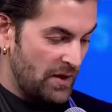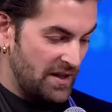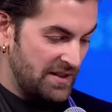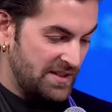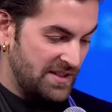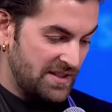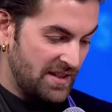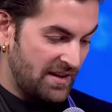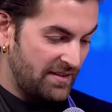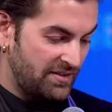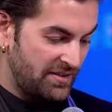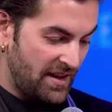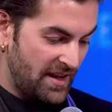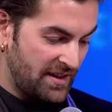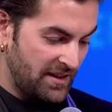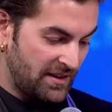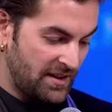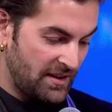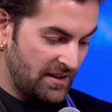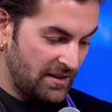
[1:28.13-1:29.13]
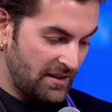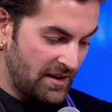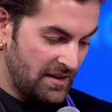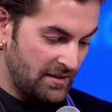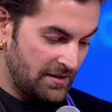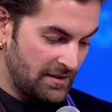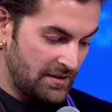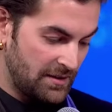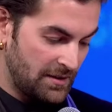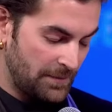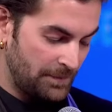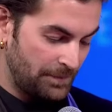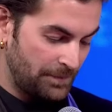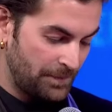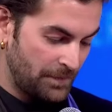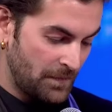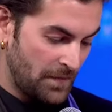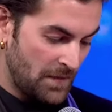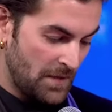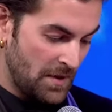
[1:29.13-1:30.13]
I'll start thanking and
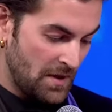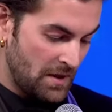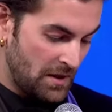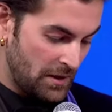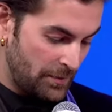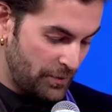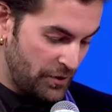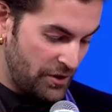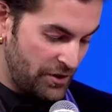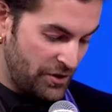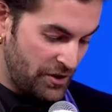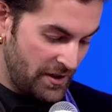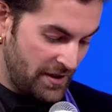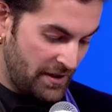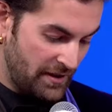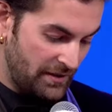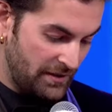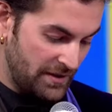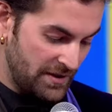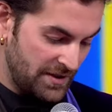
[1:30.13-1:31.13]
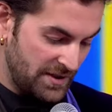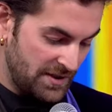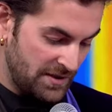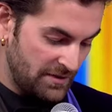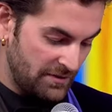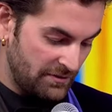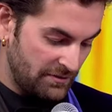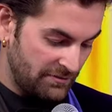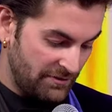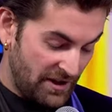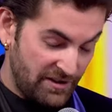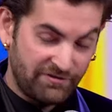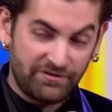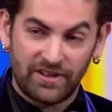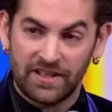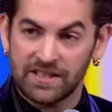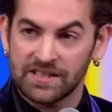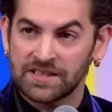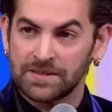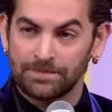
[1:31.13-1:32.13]
appreciating this very
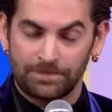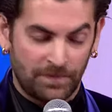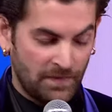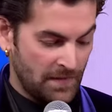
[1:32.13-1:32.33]
fast.